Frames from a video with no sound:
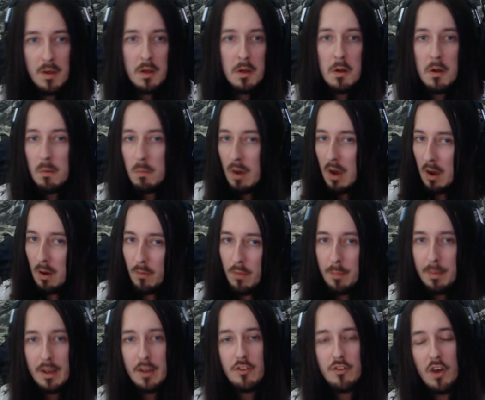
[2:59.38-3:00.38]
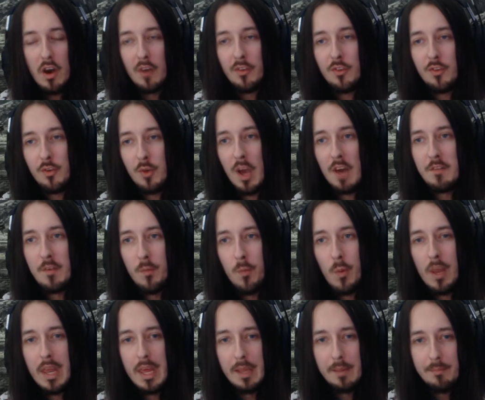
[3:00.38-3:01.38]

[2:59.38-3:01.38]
well, the better chances you have of winning.